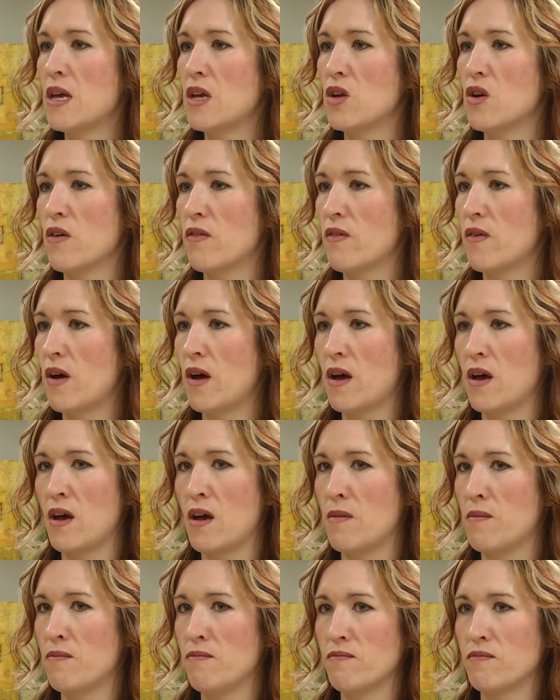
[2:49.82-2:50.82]
You
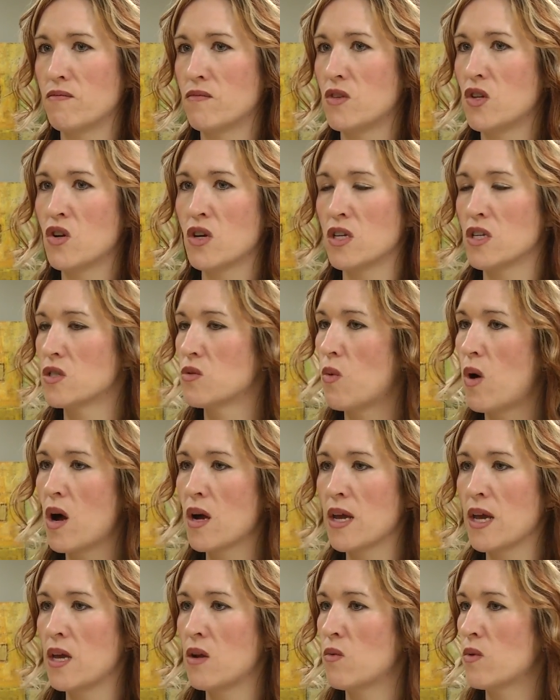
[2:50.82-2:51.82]
can just
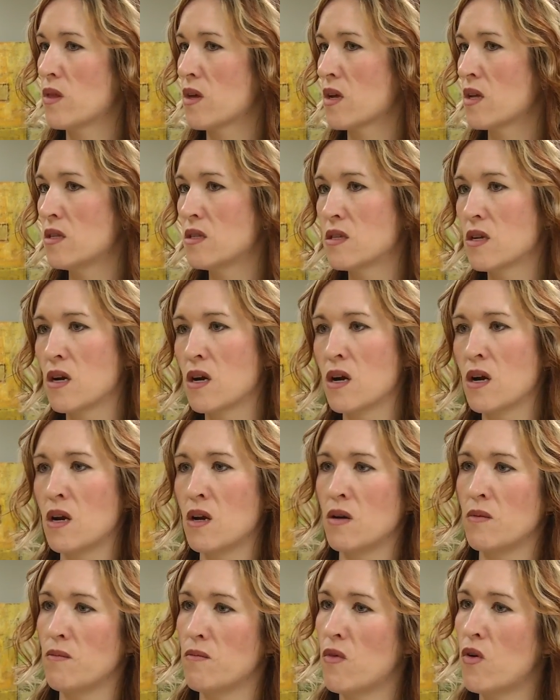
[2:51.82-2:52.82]
walk in with a
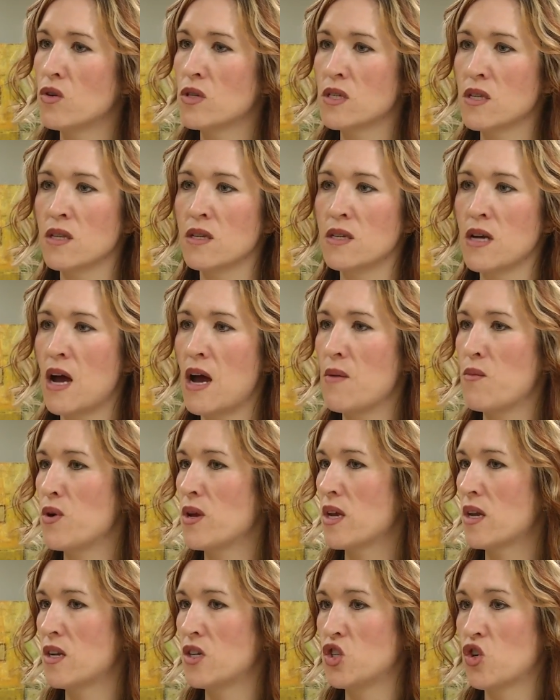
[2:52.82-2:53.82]
concern. Most of the time we
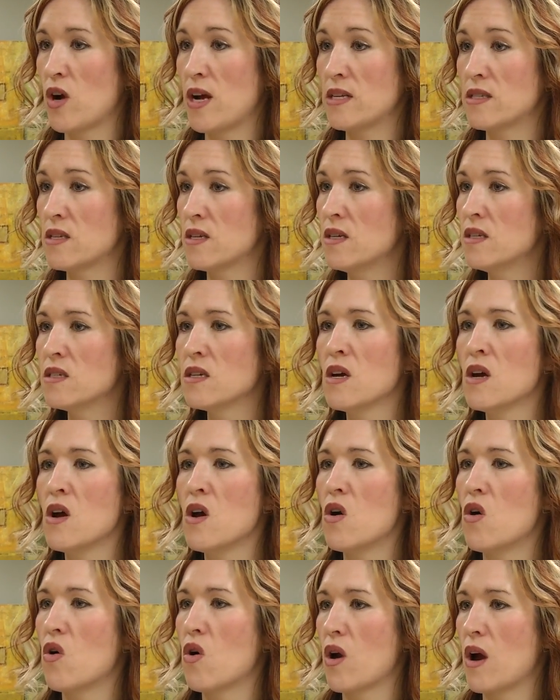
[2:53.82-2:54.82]
can address it
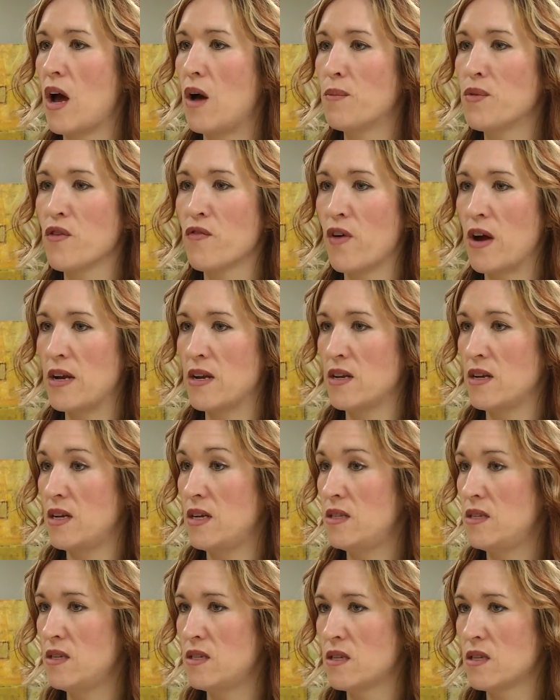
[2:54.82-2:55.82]
or help you find an
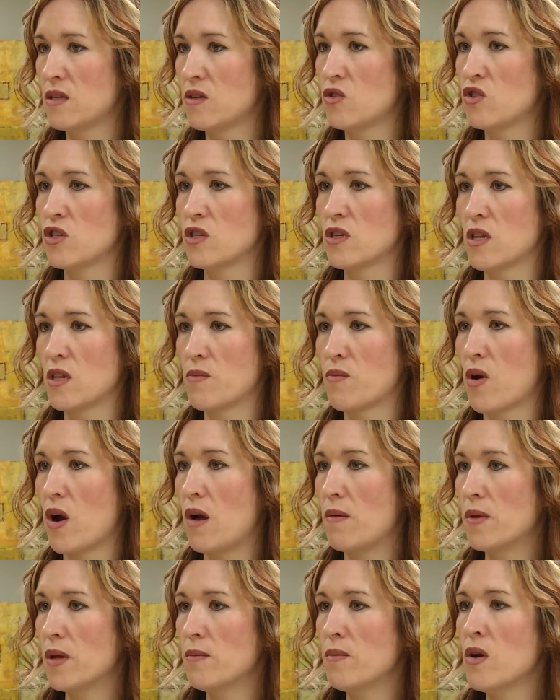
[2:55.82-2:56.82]
easy solution to the
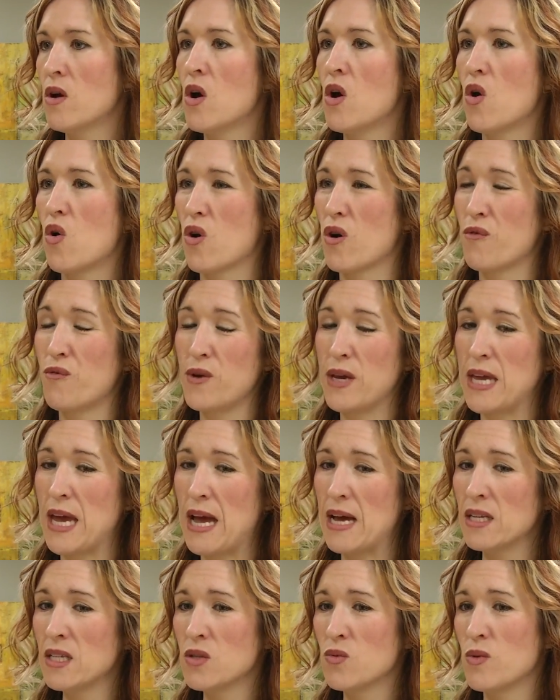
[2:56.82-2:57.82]
problem. Or if we
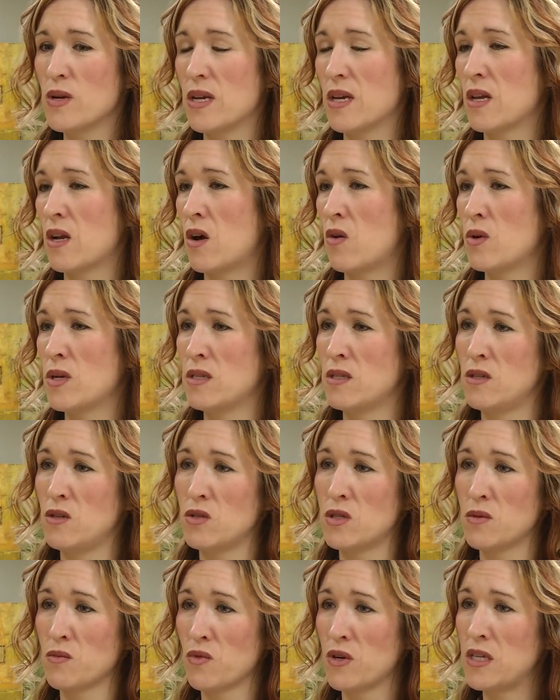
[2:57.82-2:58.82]
can't, we can always do
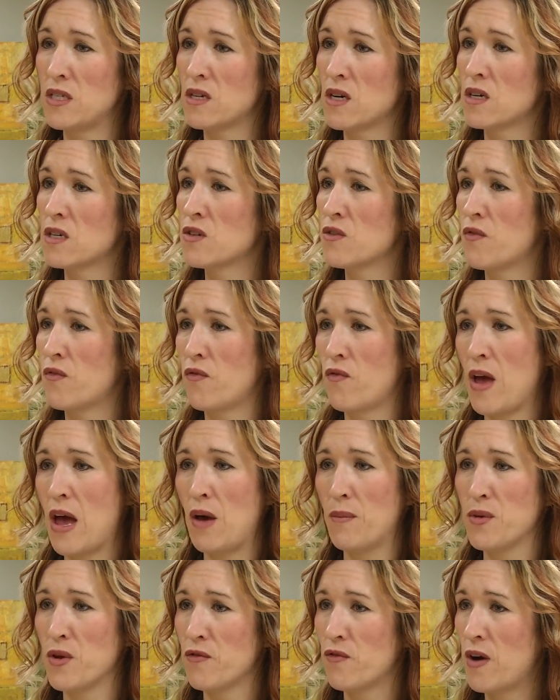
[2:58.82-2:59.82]
some research,
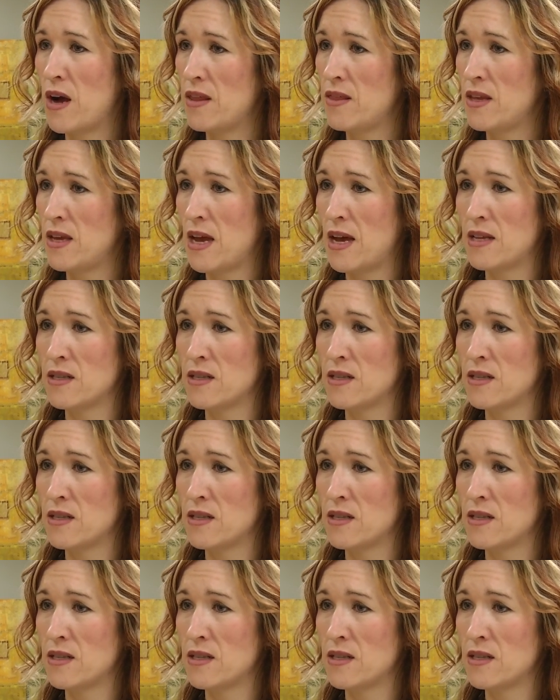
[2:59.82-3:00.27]
help you find the